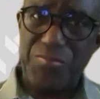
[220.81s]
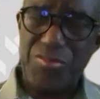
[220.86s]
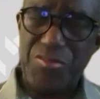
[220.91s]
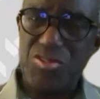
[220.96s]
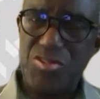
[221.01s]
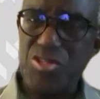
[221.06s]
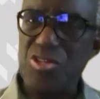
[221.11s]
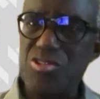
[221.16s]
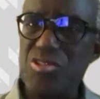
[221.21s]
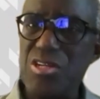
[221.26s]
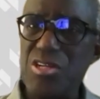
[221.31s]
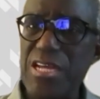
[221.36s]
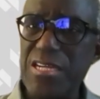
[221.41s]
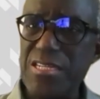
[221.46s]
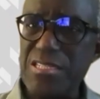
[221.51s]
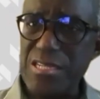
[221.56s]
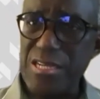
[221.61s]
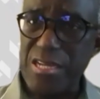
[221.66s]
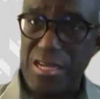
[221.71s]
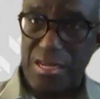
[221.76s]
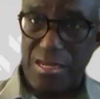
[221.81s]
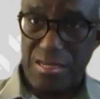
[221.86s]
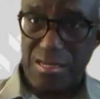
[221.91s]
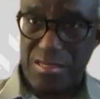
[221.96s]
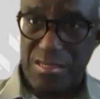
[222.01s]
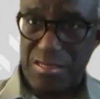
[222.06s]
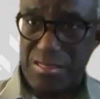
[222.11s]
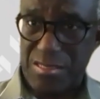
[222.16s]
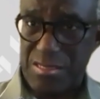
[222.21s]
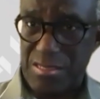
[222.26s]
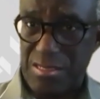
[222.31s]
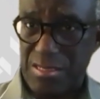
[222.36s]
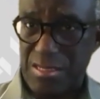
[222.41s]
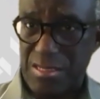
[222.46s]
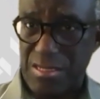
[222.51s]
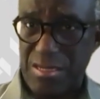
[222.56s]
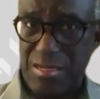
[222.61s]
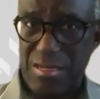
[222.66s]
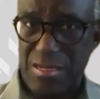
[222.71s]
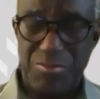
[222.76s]
Structural engineers,
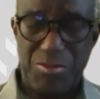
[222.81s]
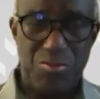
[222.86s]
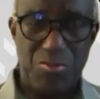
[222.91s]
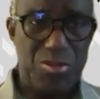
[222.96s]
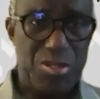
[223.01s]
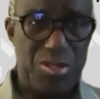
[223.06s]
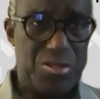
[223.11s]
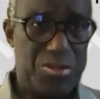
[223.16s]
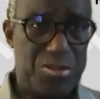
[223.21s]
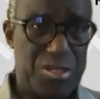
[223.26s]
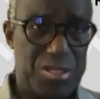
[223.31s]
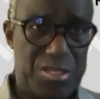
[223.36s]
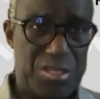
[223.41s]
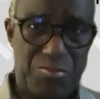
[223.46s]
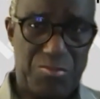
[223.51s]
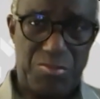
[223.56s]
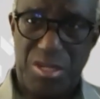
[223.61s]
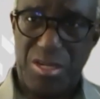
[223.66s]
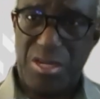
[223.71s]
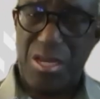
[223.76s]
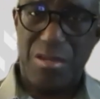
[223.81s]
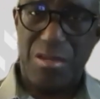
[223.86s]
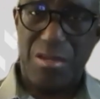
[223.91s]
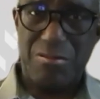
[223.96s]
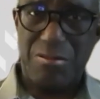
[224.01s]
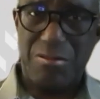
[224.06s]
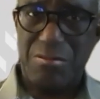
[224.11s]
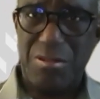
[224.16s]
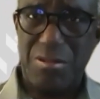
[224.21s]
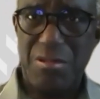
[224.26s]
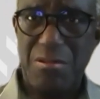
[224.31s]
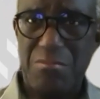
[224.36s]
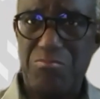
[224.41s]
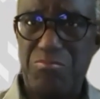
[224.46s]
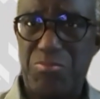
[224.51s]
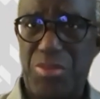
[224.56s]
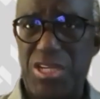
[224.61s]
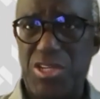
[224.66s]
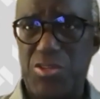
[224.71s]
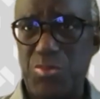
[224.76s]
I mean, we're doing something now,
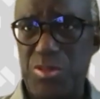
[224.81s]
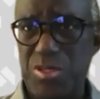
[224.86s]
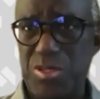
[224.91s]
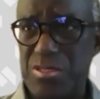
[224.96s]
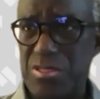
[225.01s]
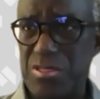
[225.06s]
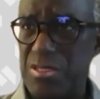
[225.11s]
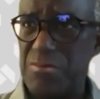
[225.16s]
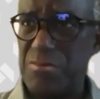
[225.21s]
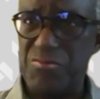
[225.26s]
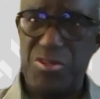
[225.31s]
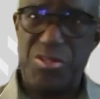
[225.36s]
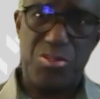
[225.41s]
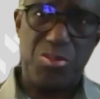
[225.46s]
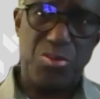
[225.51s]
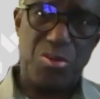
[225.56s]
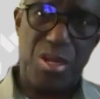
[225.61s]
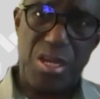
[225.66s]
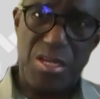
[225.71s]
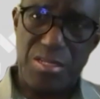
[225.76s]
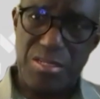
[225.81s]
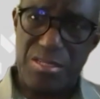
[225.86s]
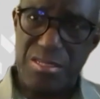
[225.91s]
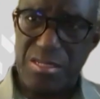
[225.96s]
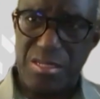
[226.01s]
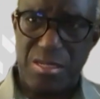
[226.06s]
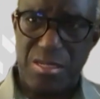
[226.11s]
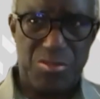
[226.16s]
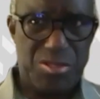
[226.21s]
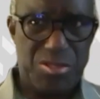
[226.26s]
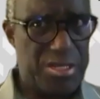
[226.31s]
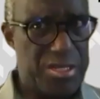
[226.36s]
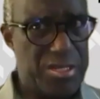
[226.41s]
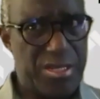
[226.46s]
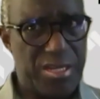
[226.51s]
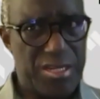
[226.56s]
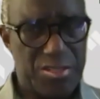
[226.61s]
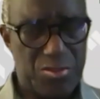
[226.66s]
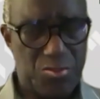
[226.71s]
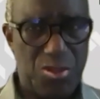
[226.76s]
basement in Victoria Island, and I'm
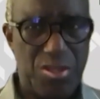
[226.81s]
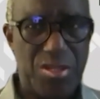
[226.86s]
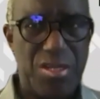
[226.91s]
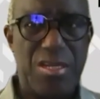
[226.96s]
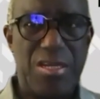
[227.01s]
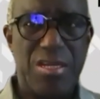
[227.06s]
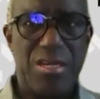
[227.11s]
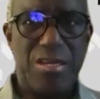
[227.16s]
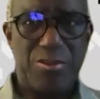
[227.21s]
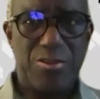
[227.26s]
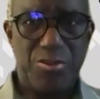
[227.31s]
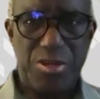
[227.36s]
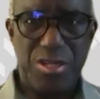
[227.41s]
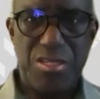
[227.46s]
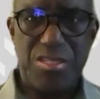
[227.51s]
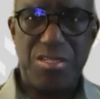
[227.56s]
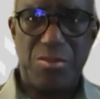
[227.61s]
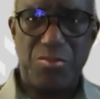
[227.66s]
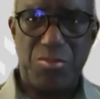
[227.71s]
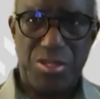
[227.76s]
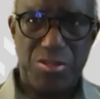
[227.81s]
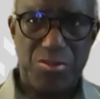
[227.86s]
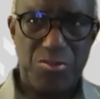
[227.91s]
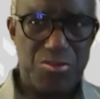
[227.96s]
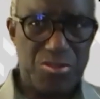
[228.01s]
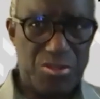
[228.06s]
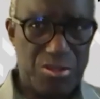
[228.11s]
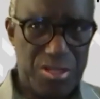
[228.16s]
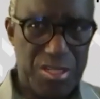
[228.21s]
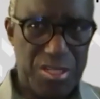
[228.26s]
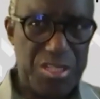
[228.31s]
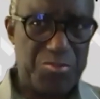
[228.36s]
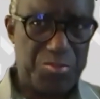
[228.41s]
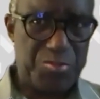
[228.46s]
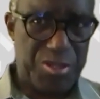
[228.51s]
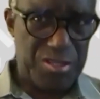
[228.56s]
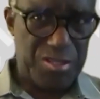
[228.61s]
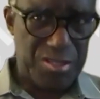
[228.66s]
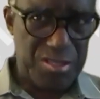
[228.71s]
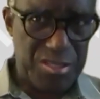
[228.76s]
saying, guess what? You need somebody who's got
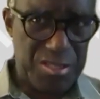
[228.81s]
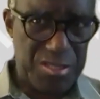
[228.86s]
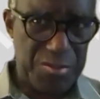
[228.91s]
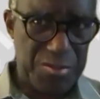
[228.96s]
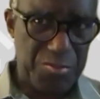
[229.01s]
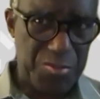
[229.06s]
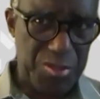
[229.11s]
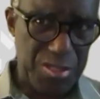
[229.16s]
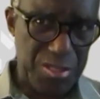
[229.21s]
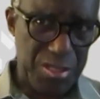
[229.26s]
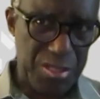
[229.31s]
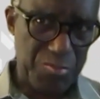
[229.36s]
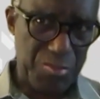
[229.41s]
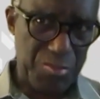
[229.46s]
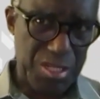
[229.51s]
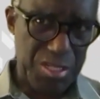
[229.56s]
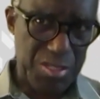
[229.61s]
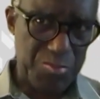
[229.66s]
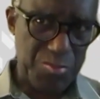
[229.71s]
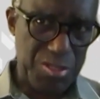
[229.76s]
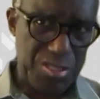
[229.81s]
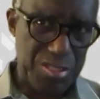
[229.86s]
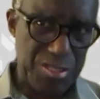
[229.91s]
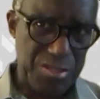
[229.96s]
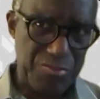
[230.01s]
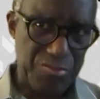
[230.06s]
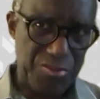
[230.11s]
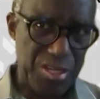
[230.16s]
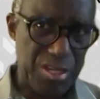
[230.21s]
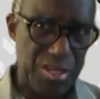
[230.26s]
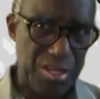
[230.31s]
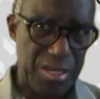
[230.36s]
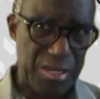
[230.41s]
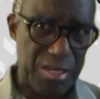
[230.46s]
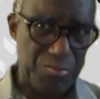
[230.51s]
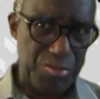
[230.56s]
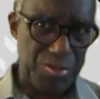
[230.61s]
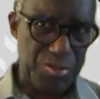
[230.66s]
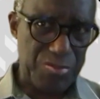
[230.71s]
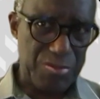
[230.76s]
experience in building basements in VI.
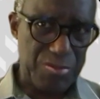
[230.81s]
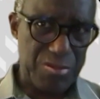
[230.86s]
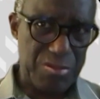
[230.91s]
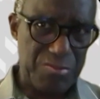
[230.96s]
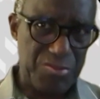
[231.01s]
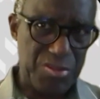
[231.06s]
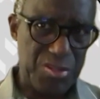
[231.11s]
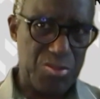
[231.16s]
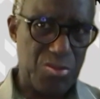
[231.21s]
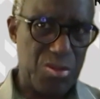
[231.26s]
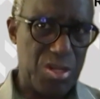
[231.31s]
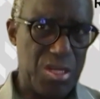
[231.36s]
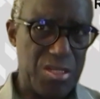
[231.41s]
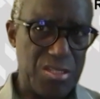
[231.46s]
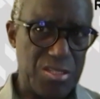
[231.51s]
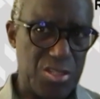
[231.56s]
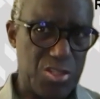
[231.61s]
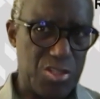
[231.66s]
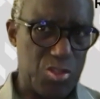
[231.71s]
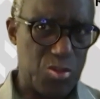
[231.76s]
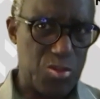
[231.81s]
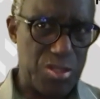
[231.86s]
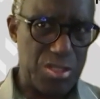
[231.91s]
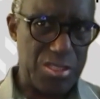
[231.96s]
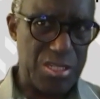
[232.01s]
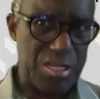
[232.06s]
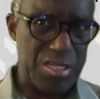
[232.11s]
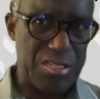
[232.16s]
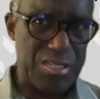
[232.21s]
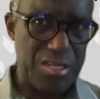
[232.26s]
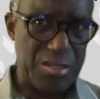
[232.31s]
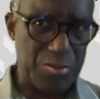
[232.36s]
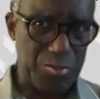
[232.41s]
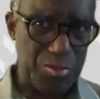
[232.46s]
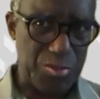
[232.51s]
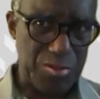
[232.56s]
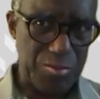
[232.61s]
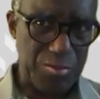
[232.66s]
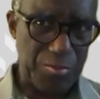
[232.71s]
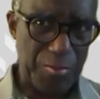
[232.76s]
The Victoria Island soils are terrible.